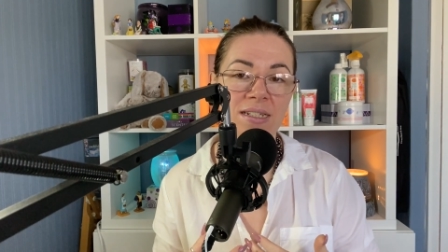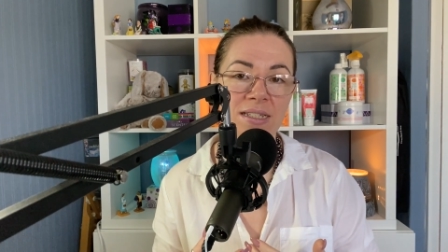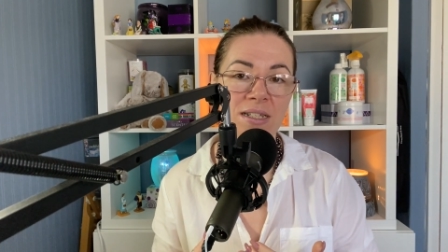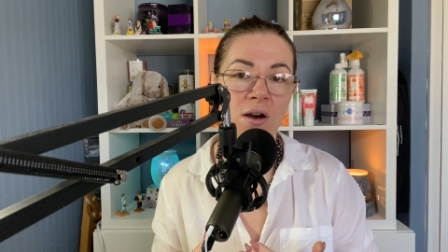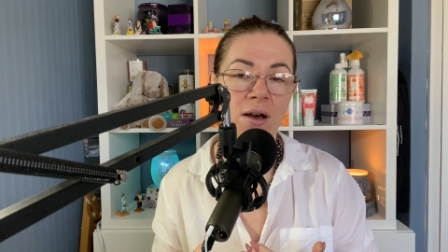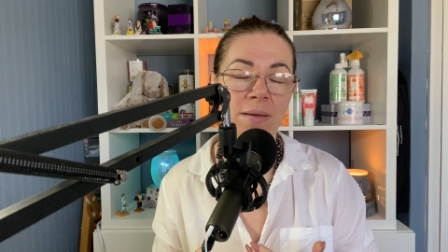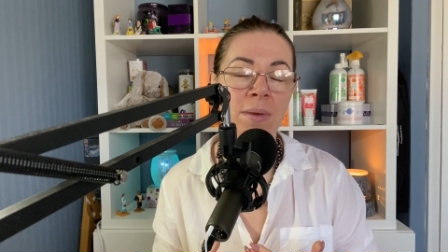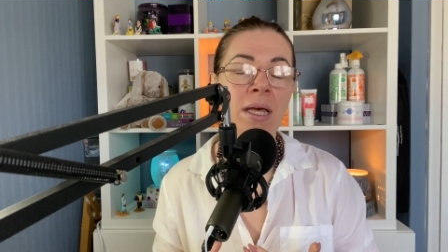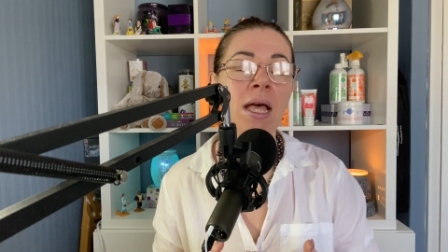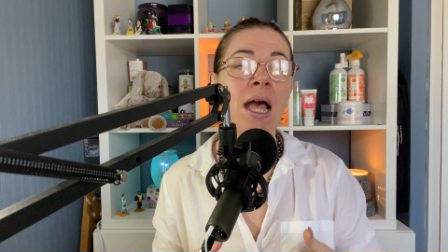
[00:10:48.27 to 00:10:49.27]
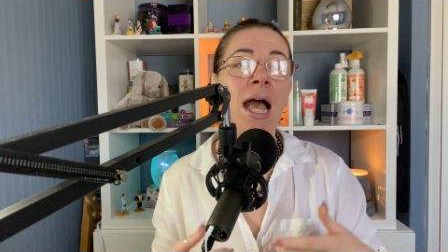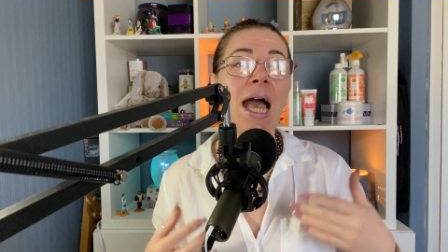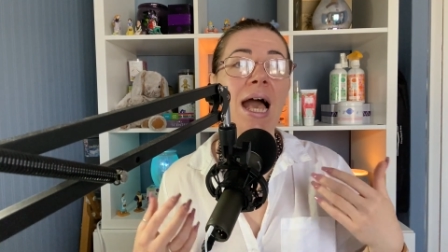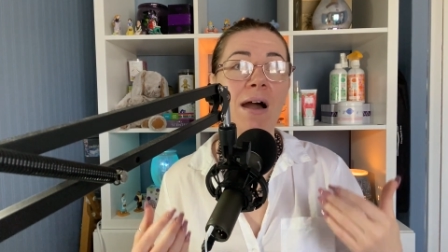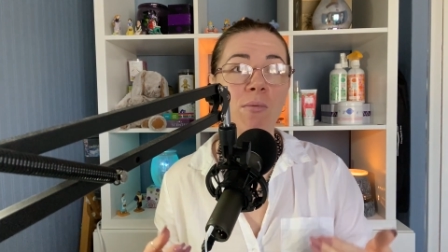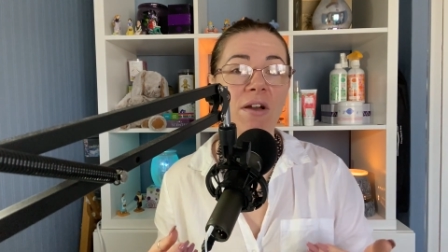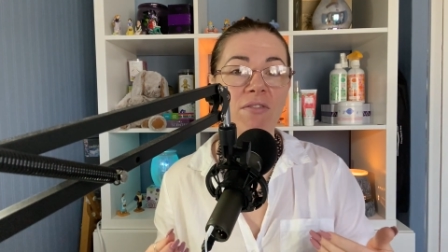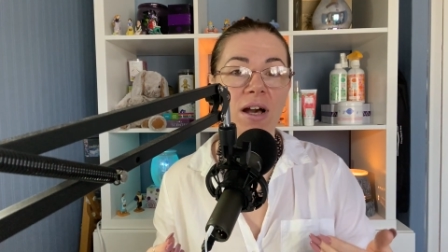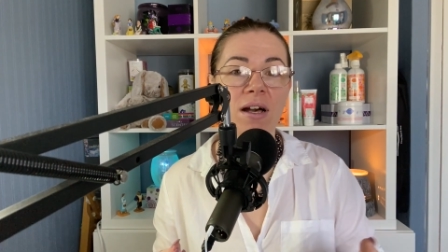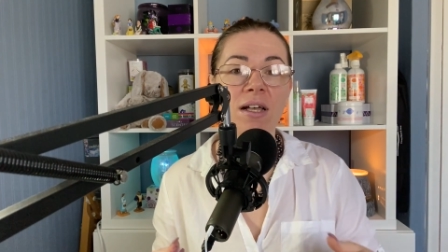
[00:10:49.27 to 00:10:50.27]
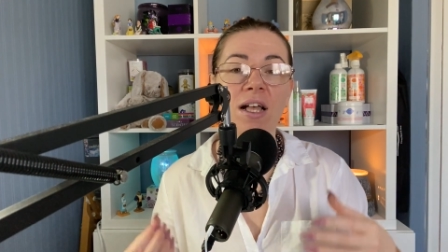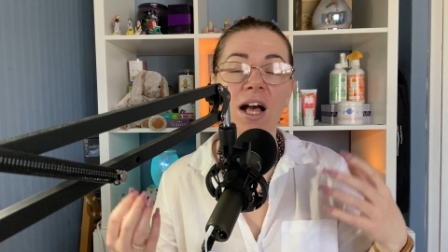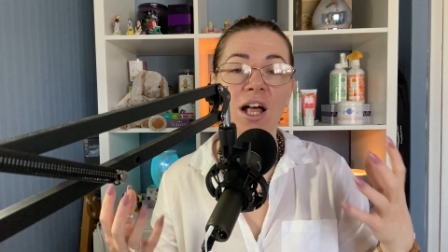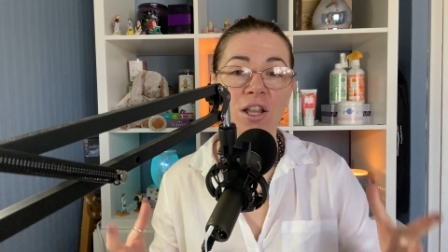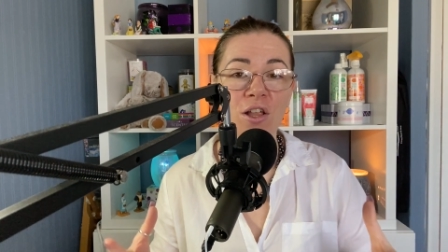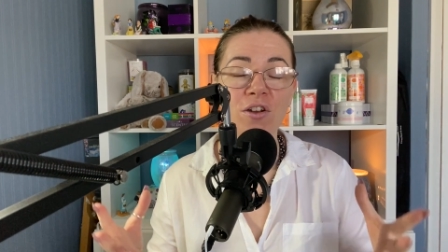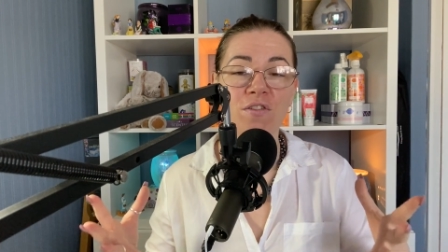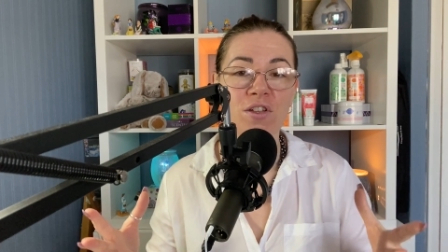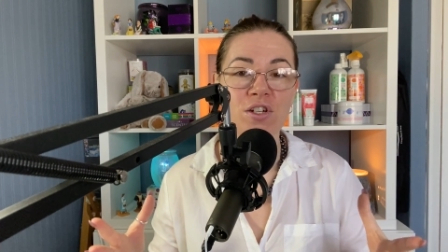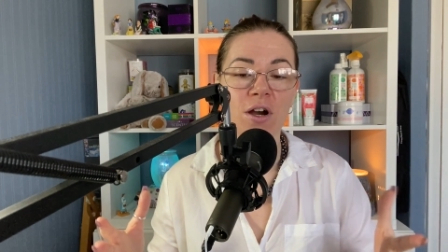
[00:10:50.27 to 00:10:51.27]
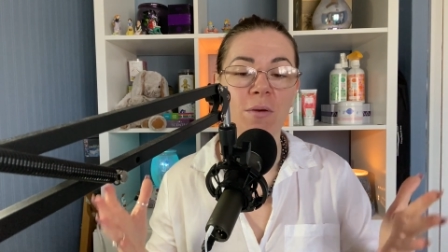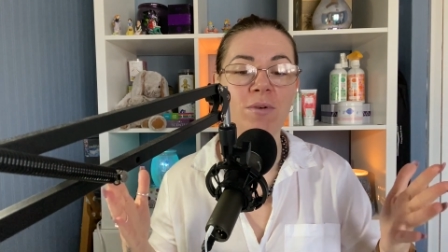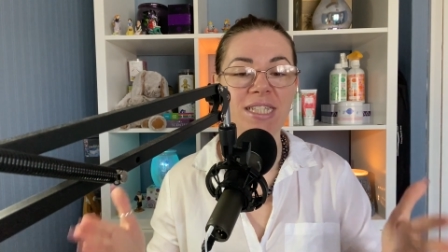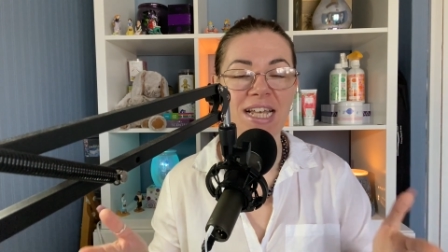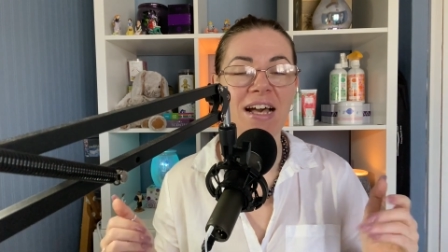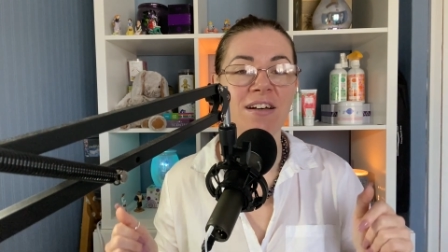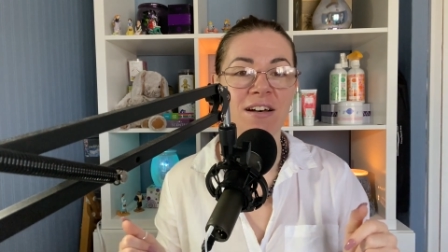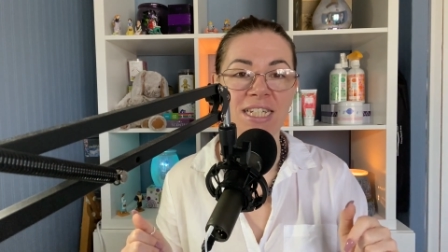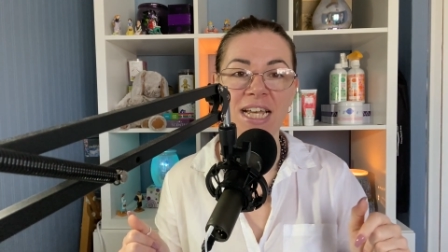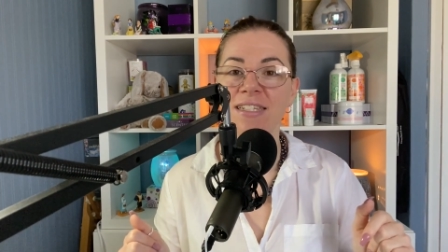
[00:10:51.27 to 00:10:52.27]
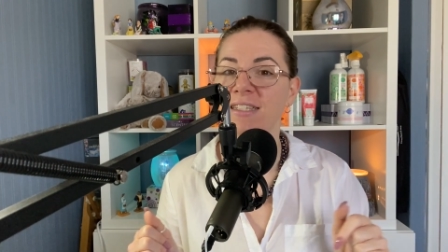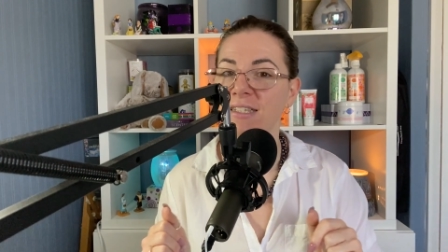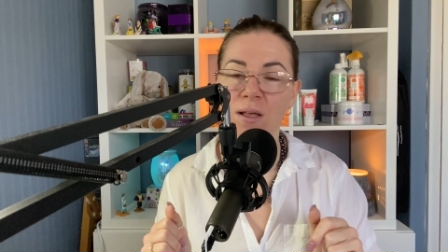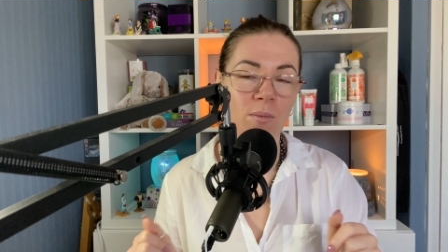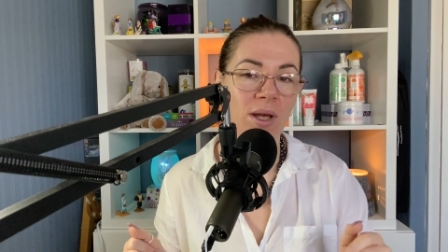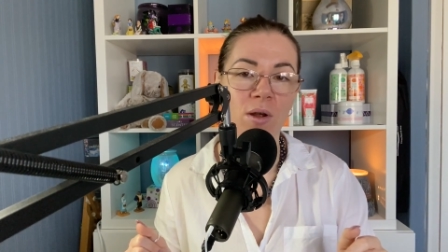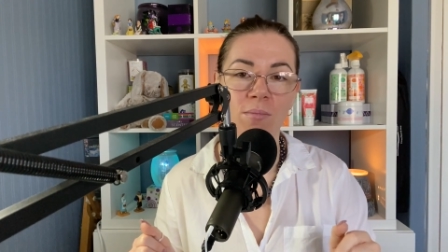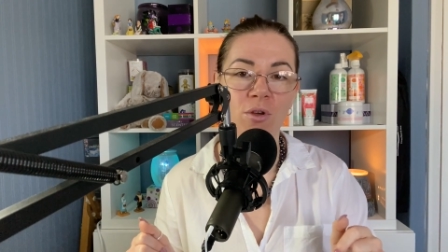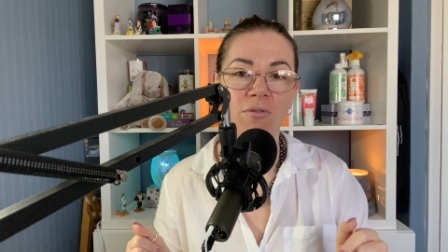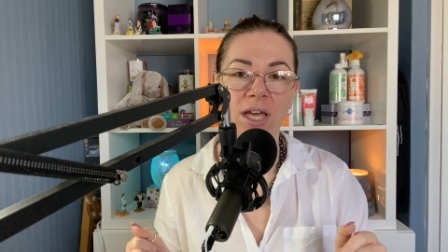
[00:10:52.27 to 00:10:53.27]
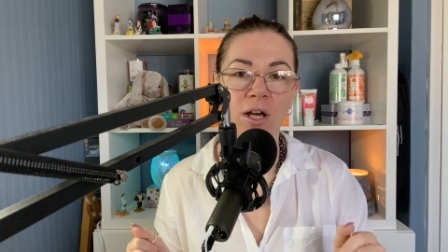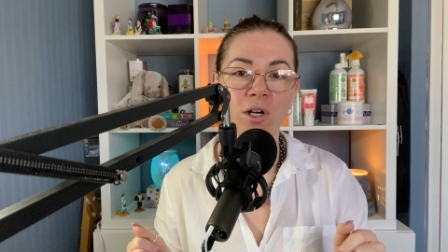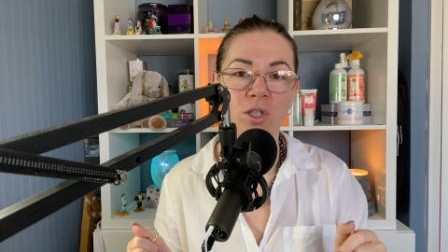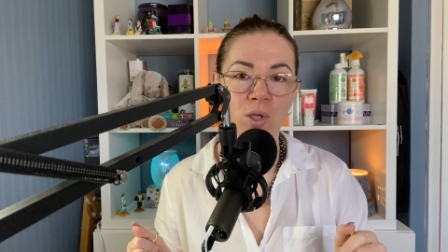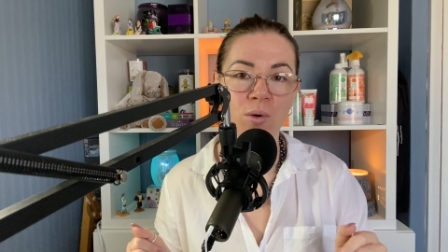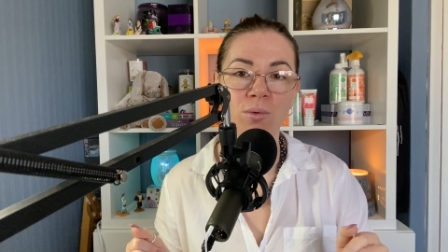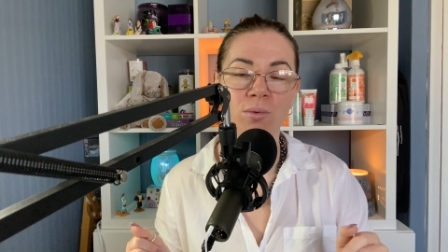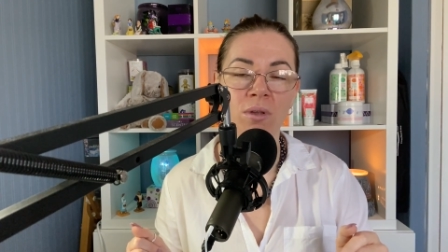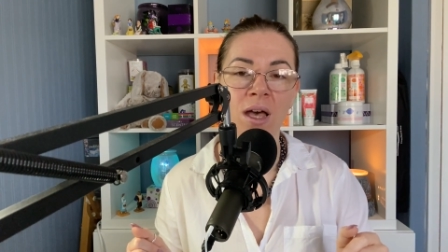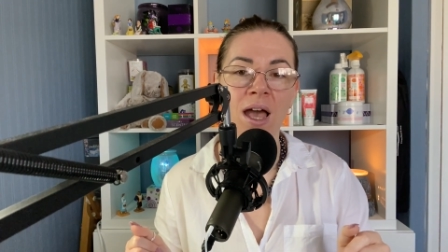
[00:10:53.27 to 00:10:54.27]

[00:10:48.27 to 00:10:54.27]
time. However, a lot of the time we're sat at our desks and we're not moving at all.